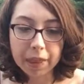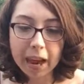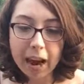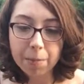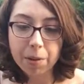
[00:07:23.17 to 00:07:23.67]

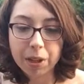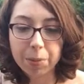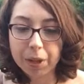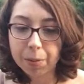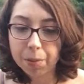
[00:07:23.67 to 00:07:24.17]
That makes
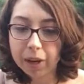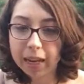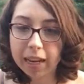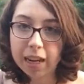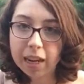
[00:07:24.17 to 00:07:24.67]
me
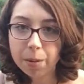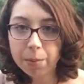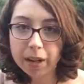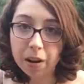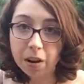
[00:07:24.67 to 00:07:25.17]

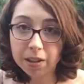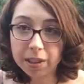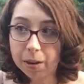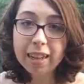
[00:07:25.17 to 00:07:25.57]
pretty awesome.